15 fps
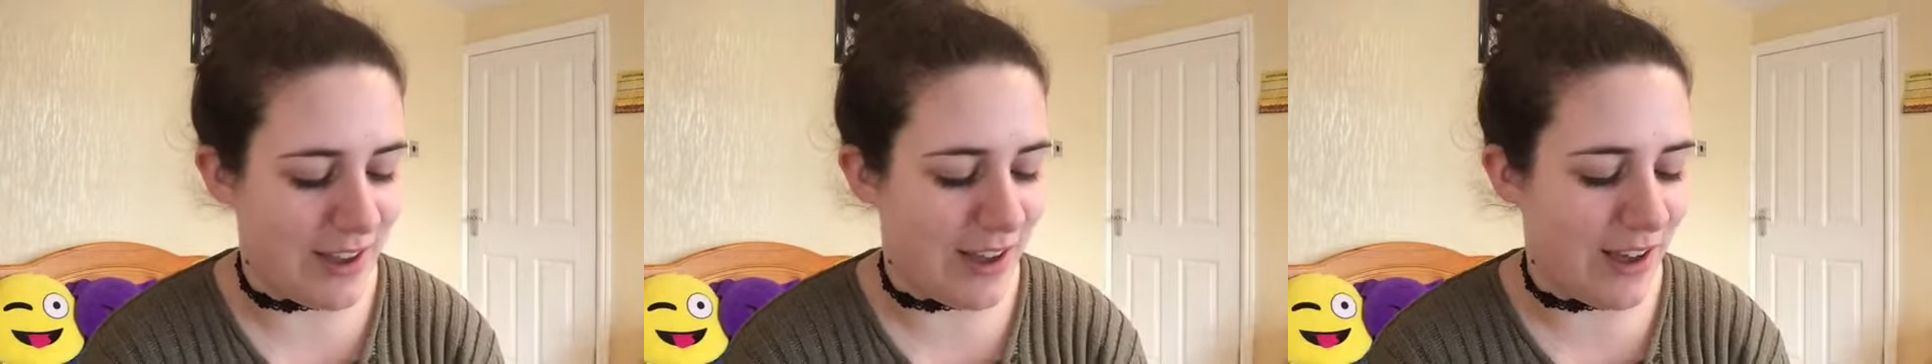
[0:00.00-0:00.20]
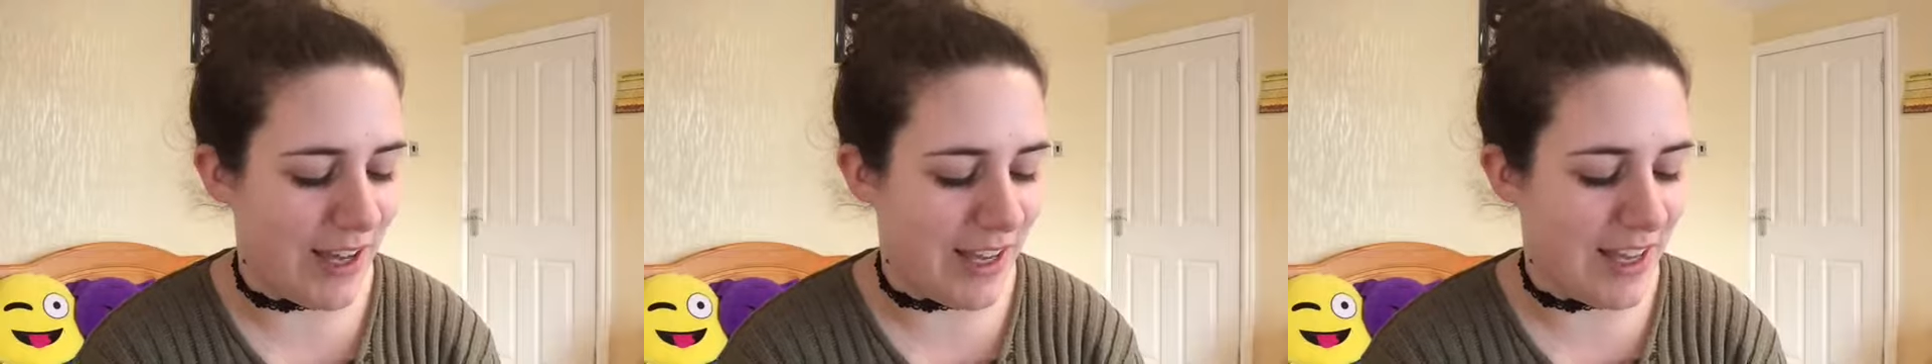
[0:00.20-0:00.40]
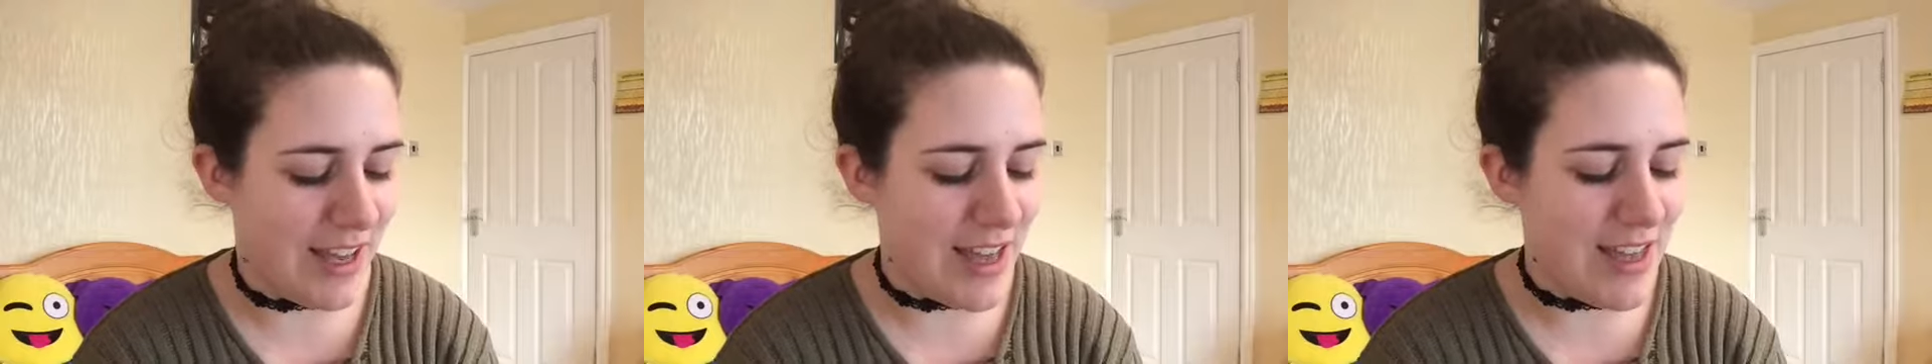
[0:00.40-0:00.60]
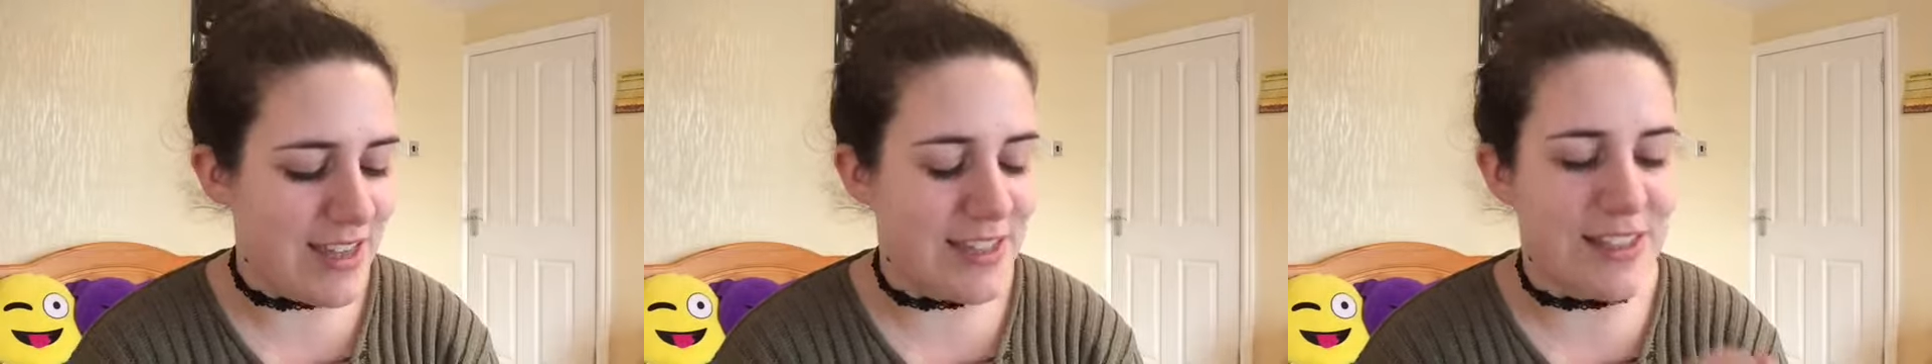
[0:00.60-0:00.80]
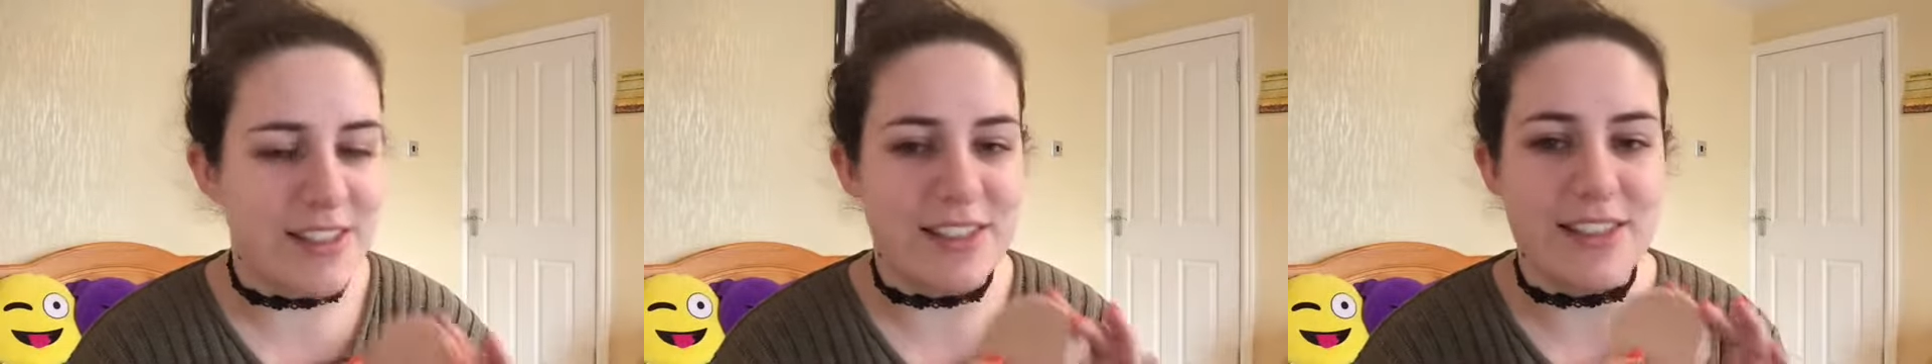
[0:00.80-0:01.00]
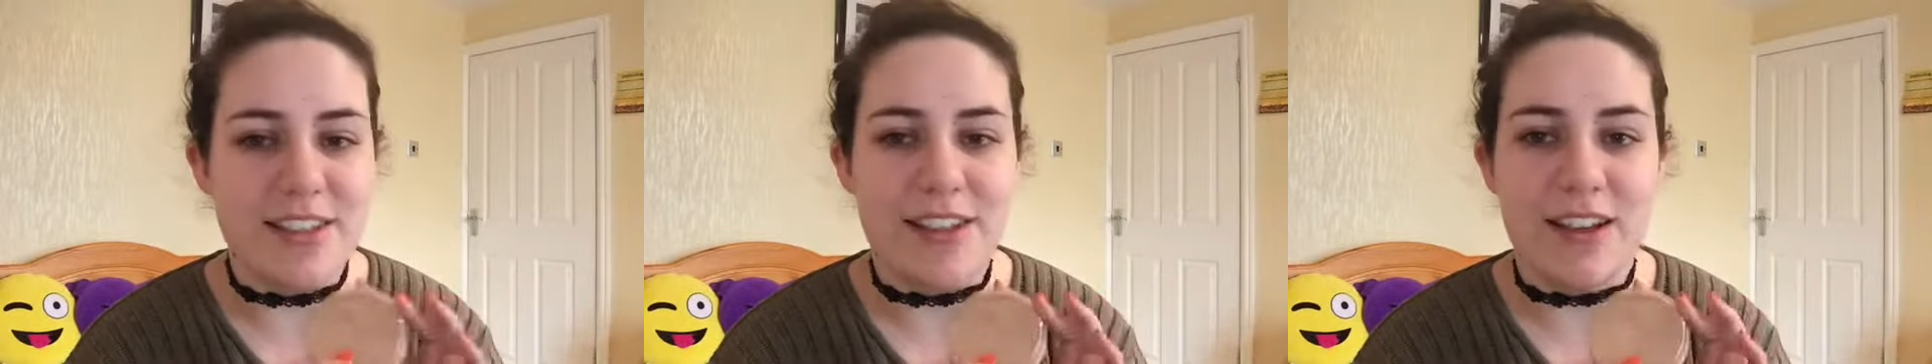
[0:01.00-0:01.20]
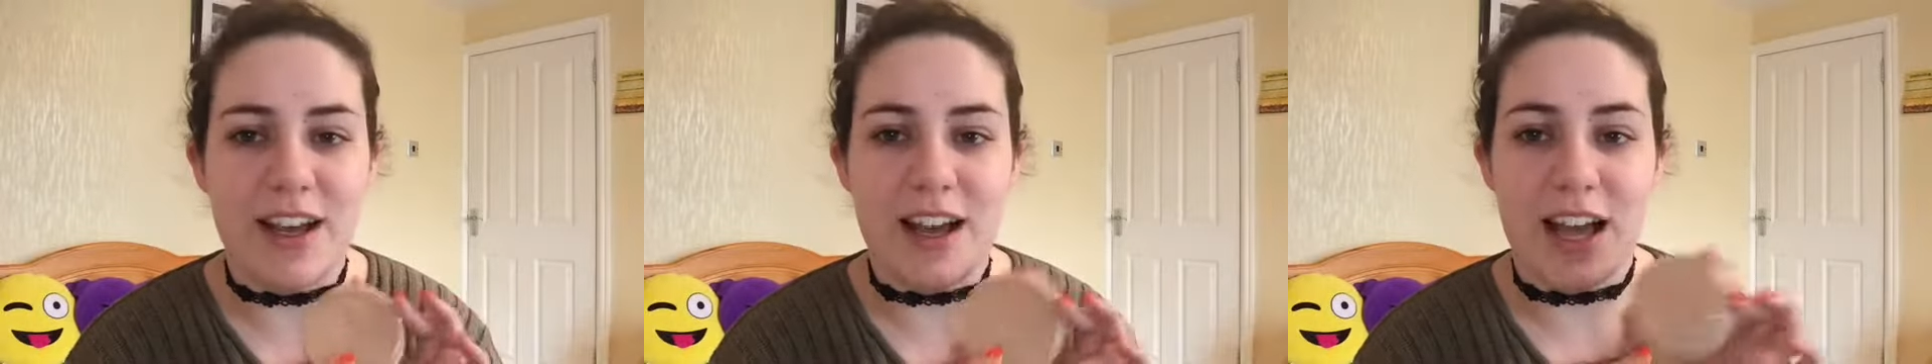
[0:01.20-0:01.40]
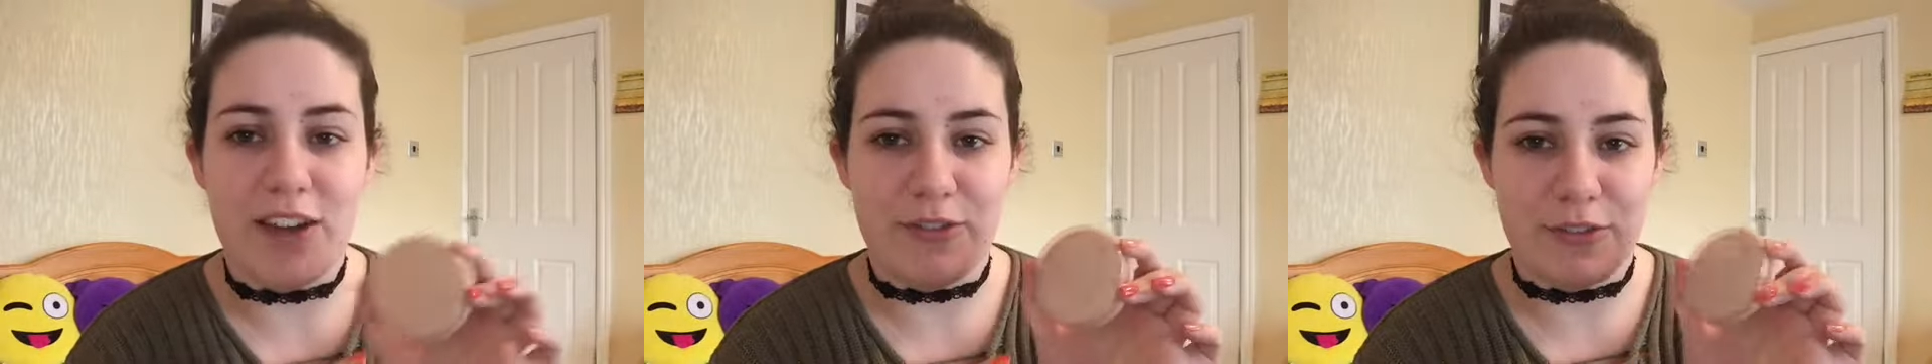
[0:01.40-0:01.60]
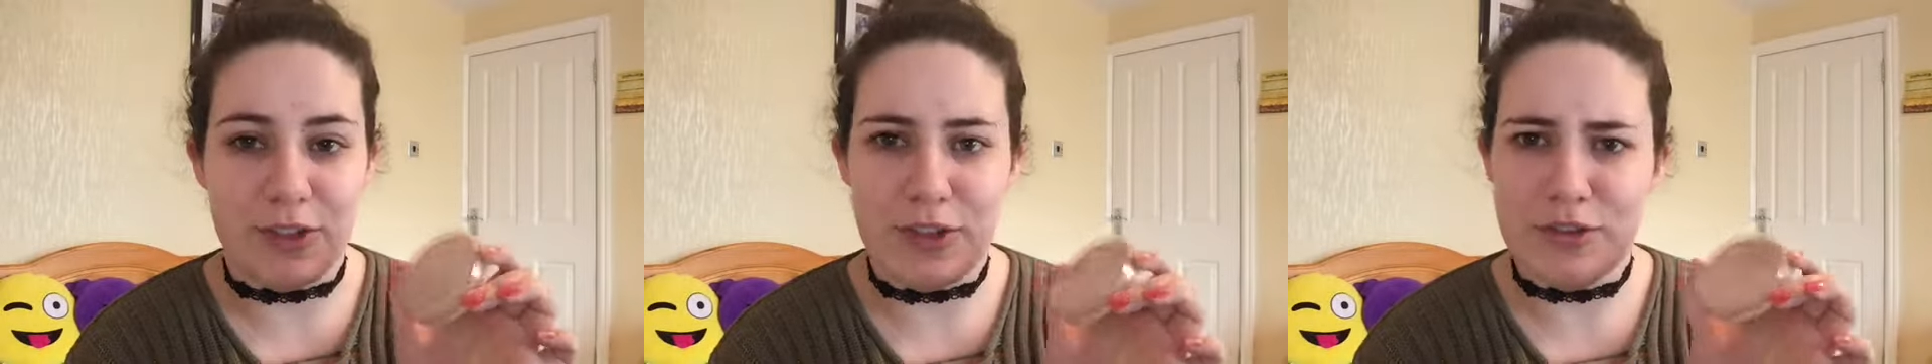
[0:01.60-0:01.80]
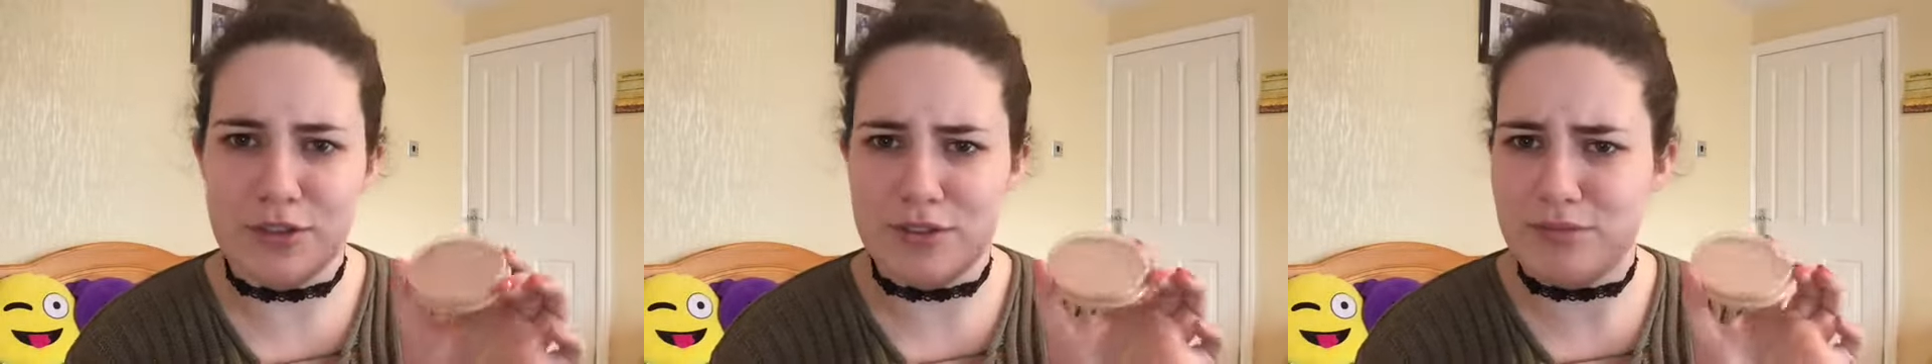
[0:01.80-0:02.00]
I have
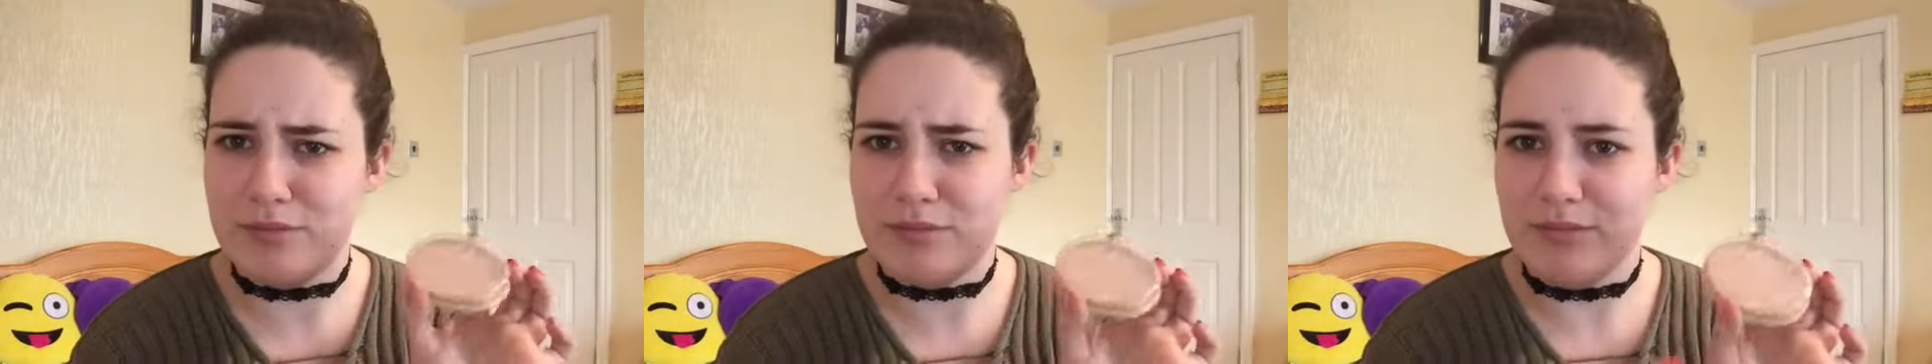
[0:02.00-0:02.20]
used,